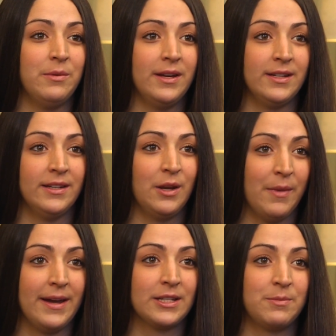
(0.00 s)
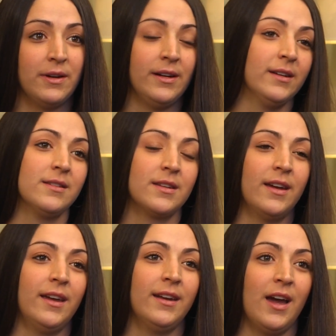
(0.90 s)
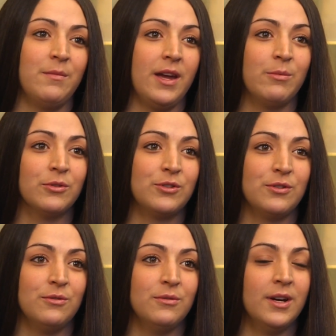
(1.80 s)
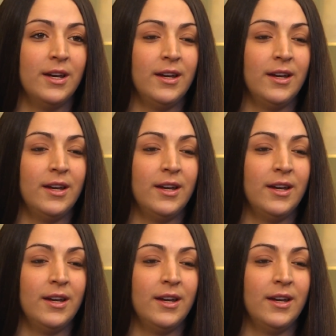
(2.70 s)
opinion and my experience, and I'm able to